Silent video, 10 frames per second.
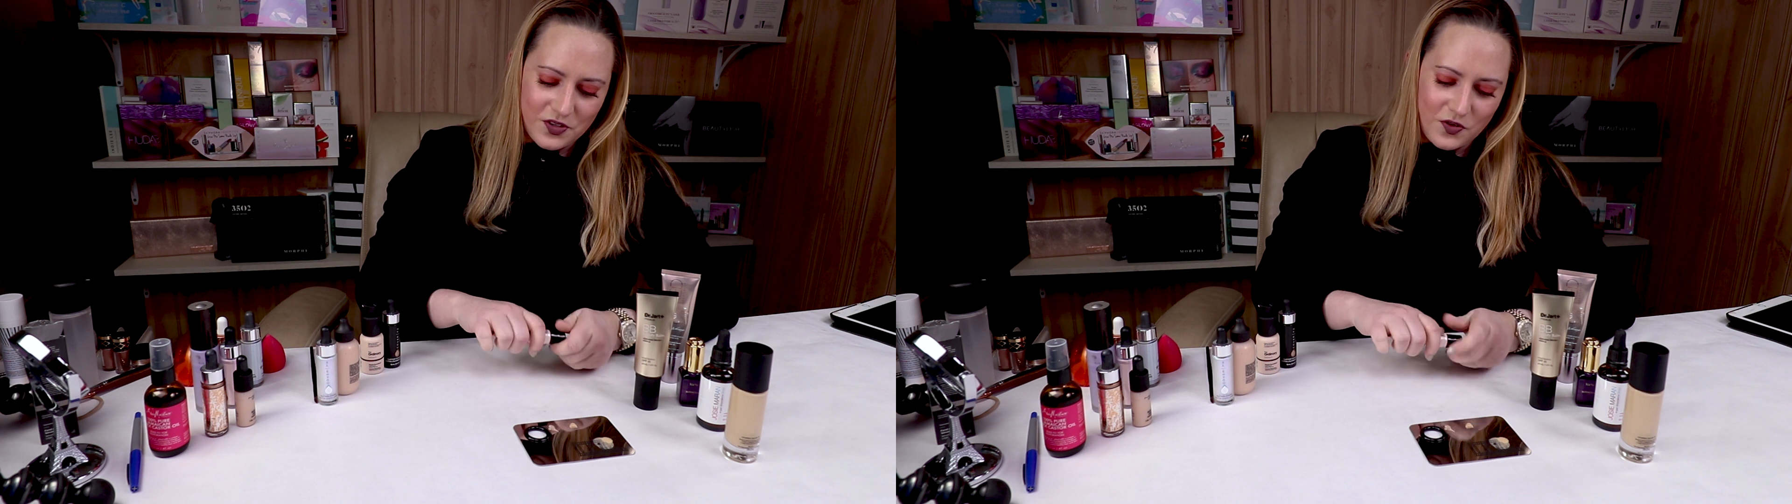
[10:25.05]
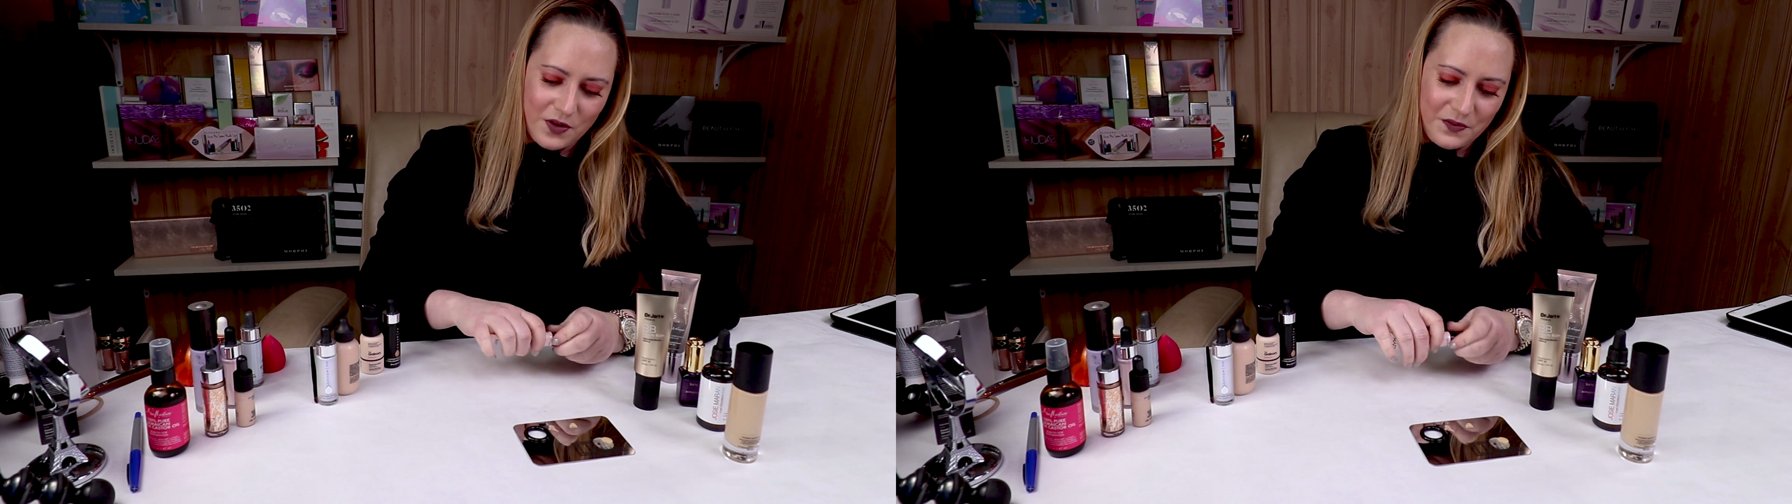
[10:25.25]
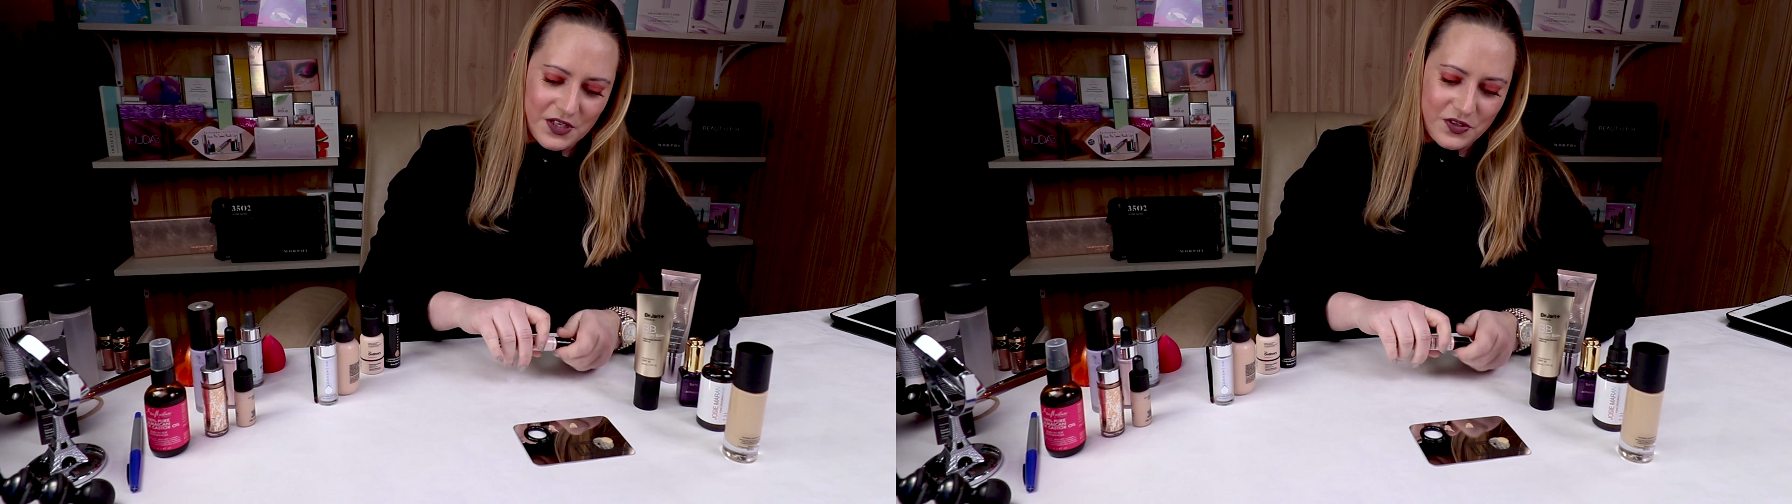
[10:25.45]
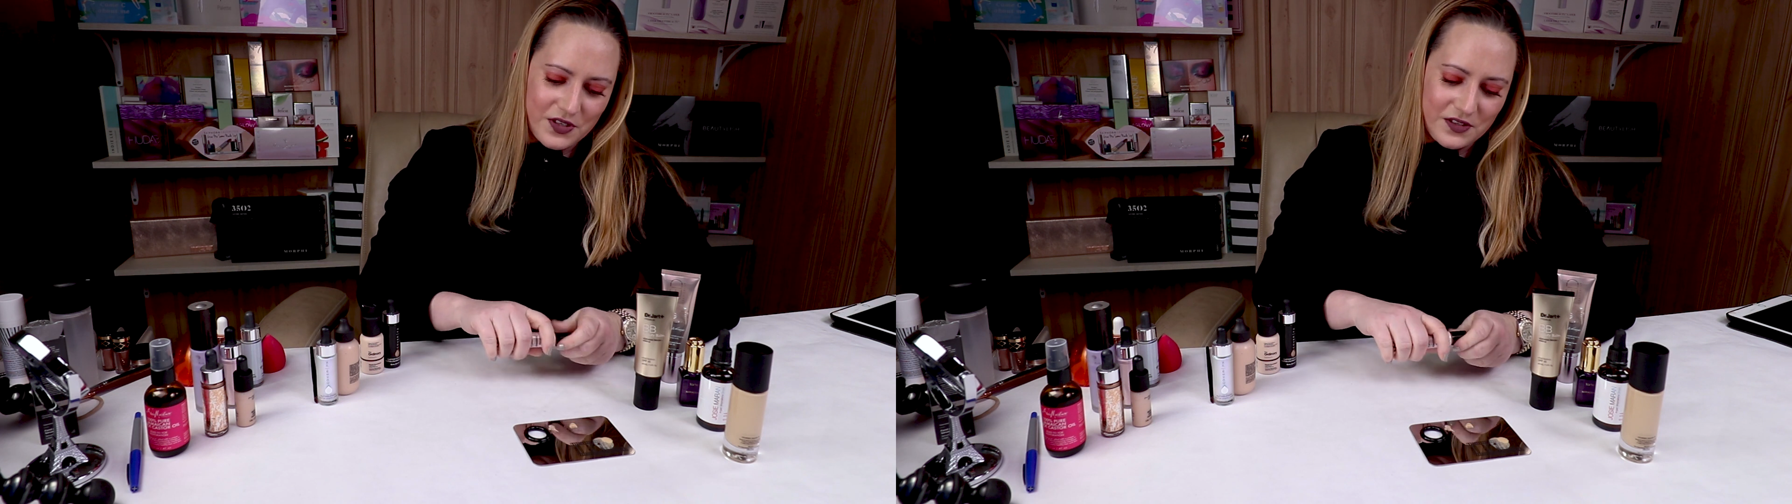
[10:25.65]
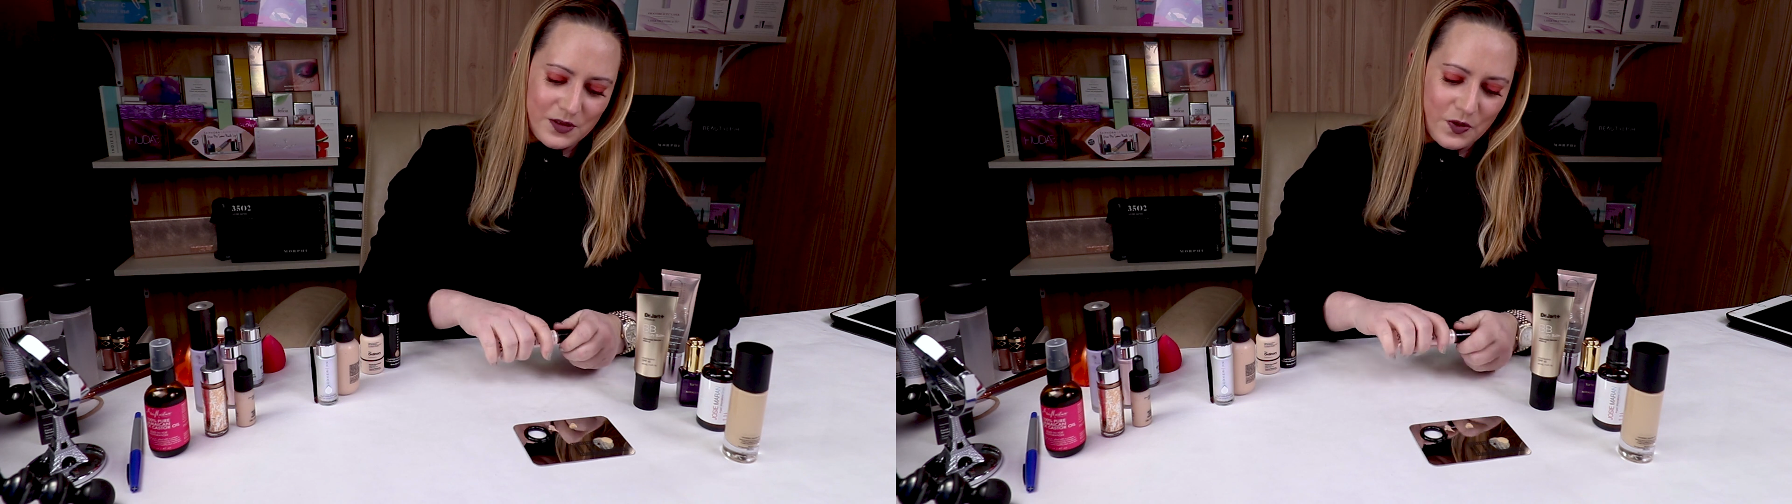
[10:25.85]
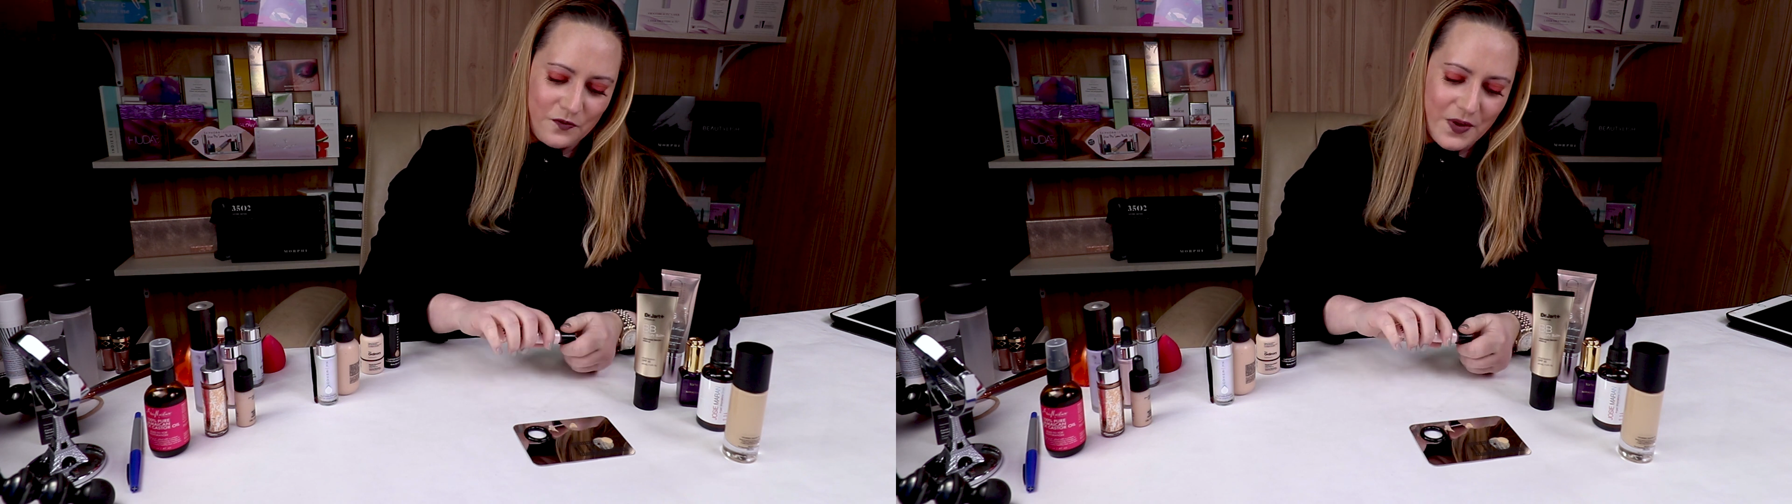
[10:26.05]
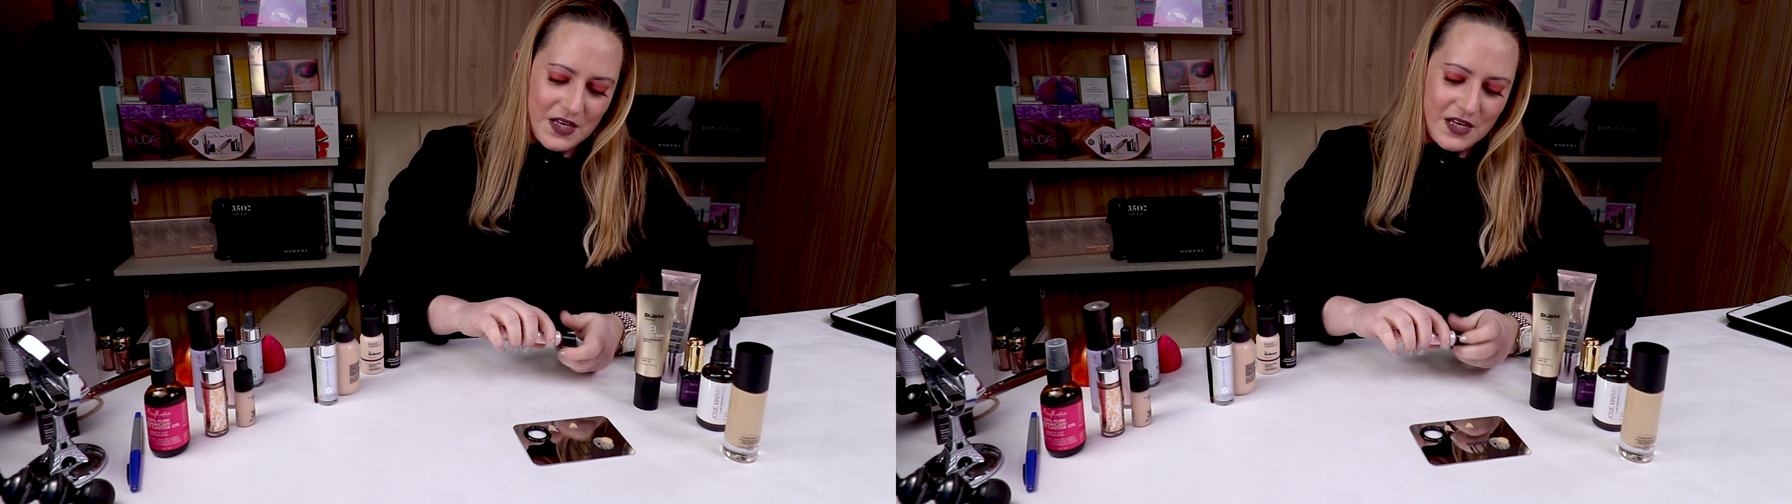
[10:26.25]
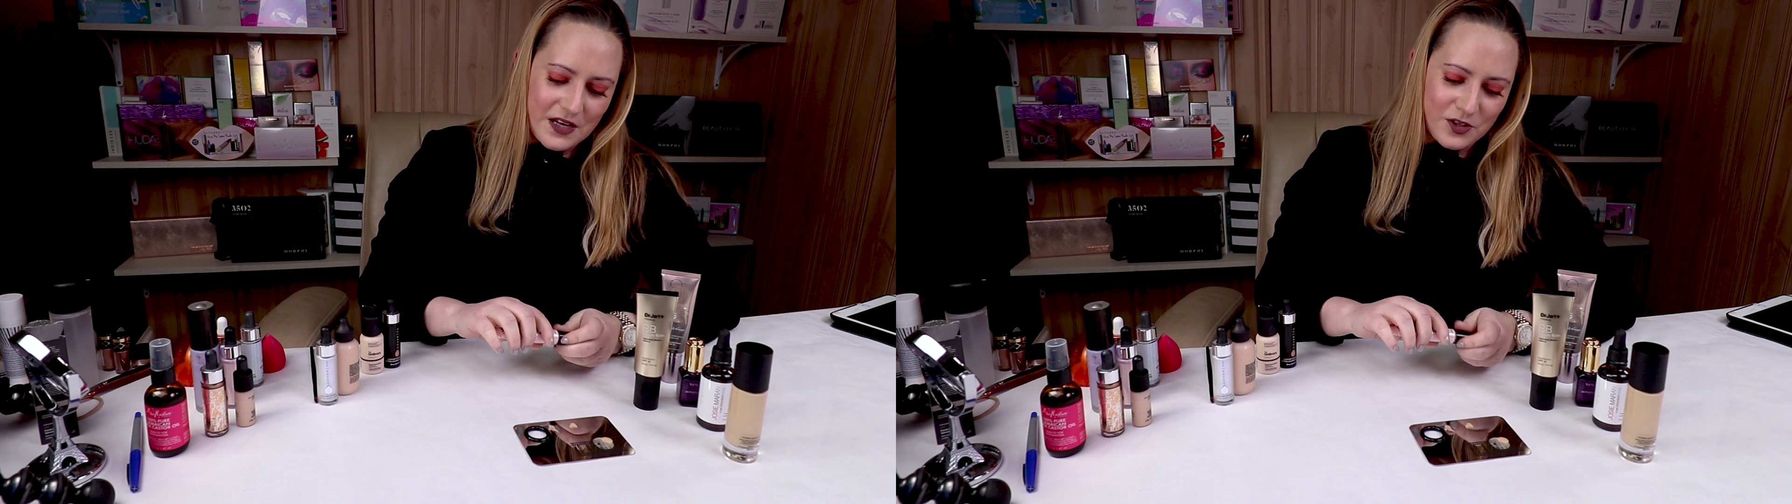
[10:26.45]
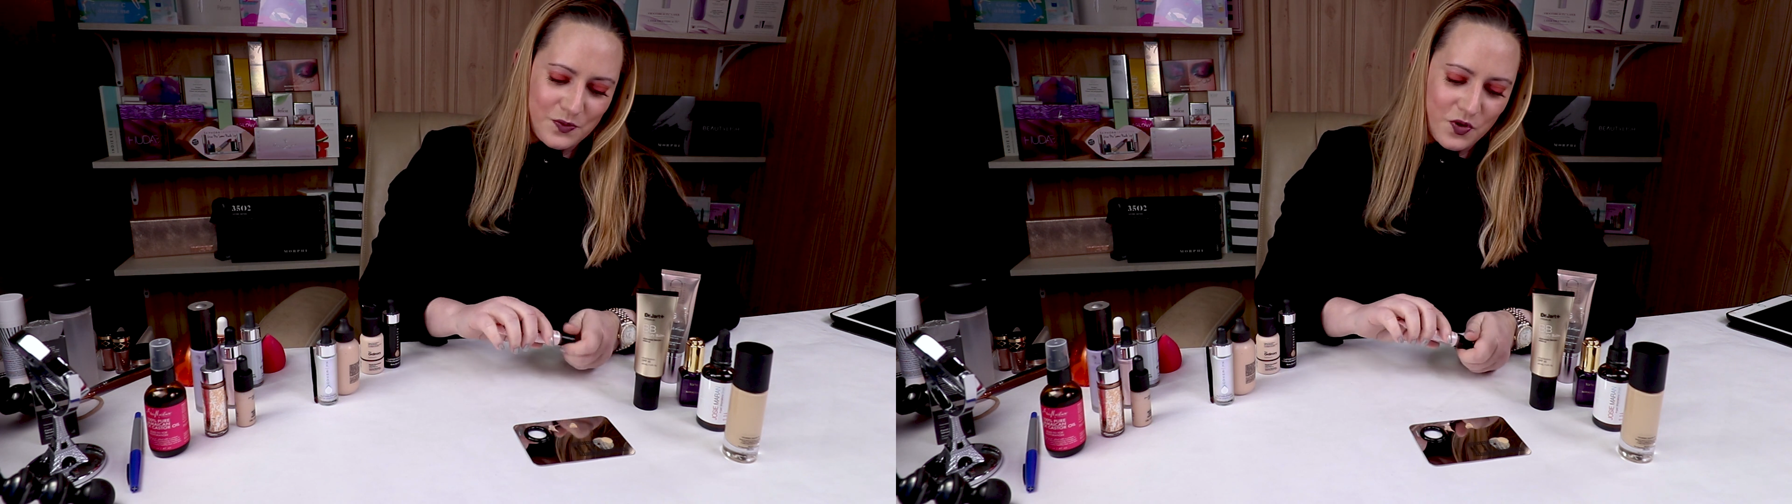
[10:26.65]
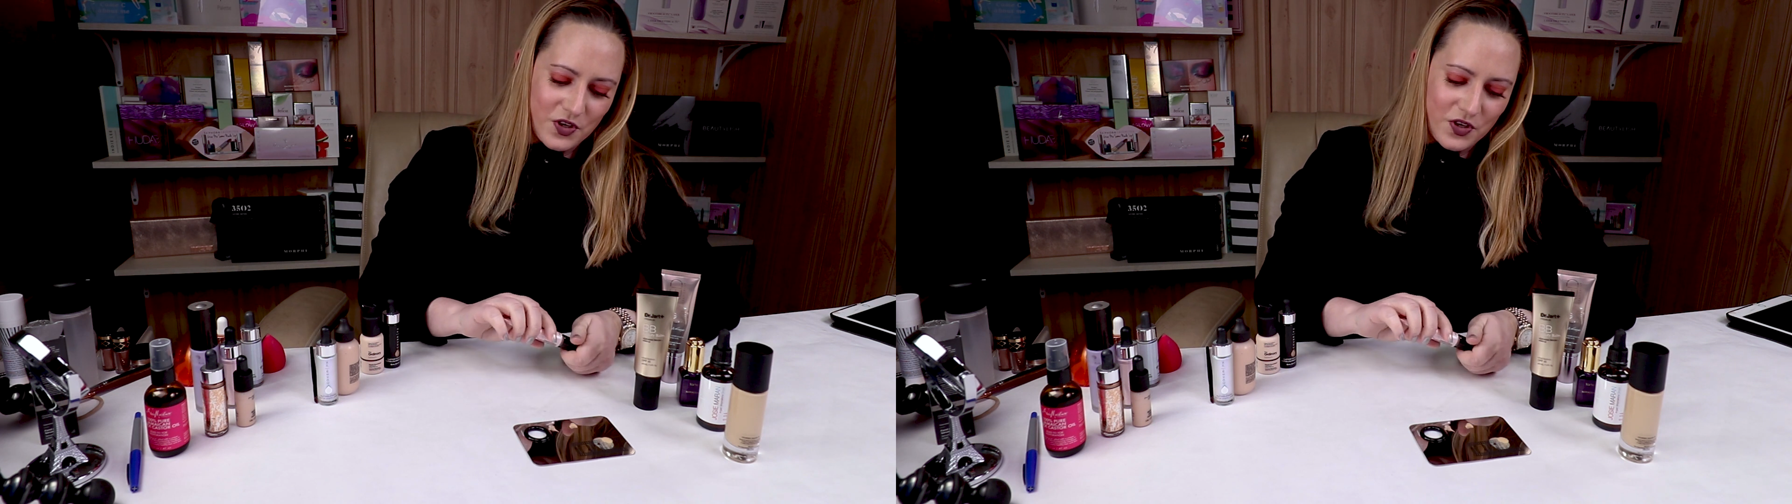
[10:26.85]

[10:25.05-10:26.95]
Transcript: so I'll mix in some of my NYX